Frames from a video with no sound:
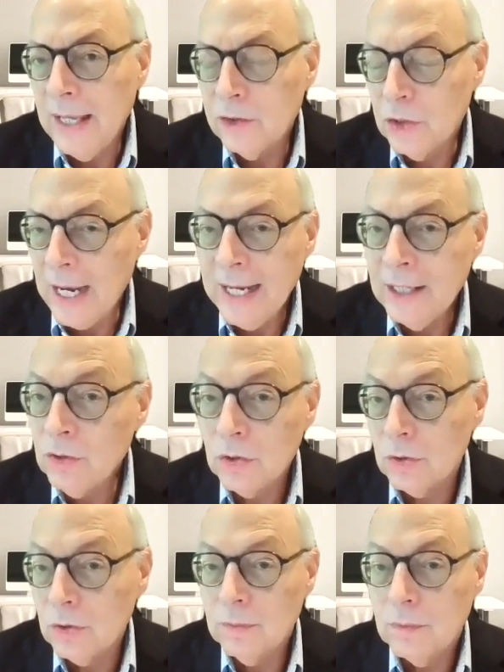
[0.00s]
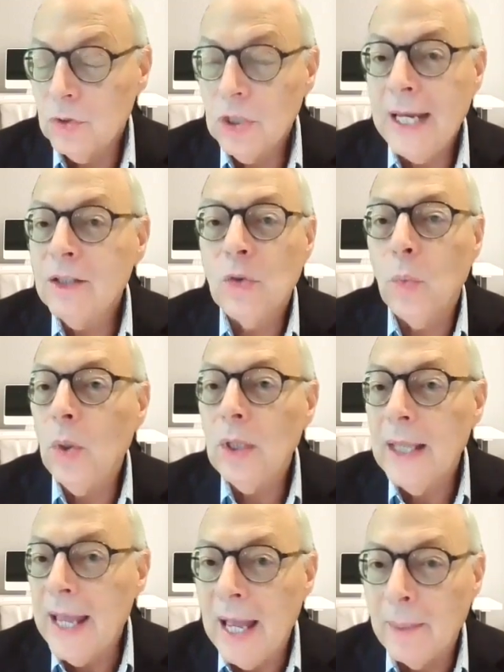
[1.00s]
change
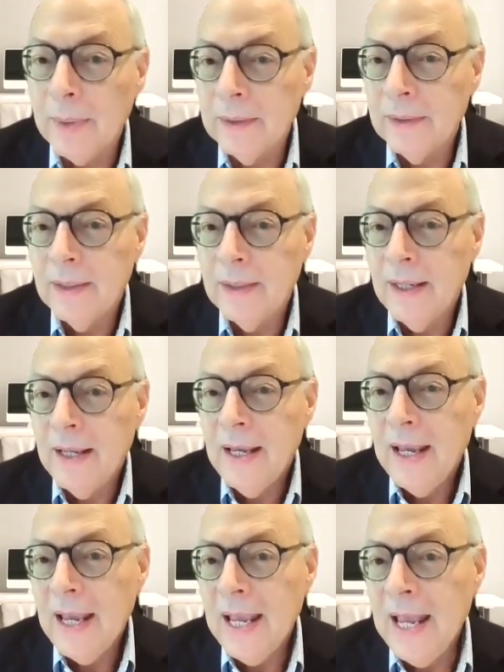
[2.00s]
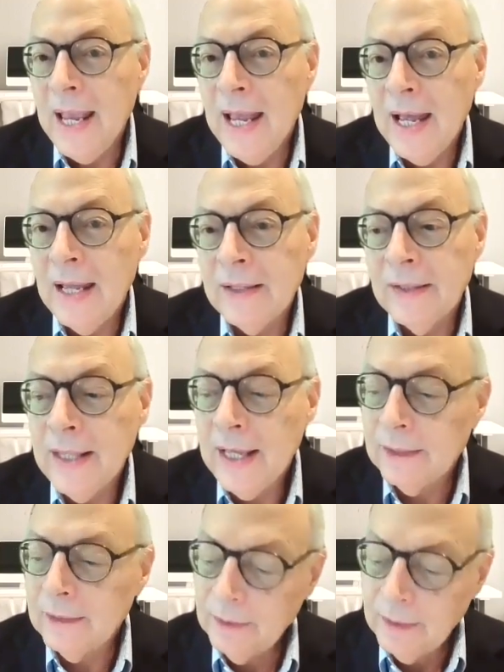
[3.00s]
will happen, and
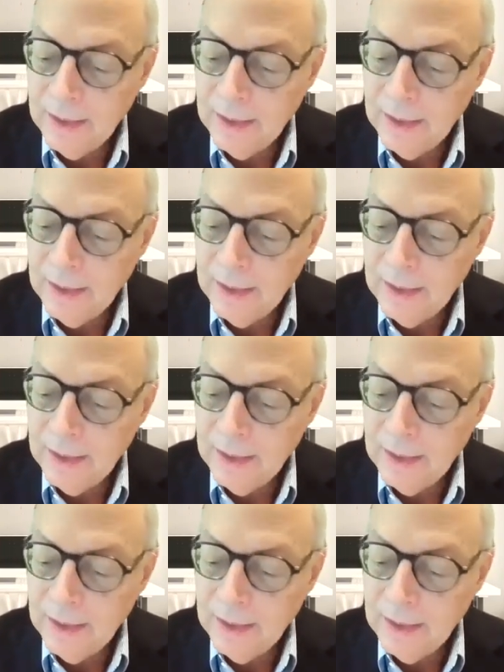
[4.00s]
that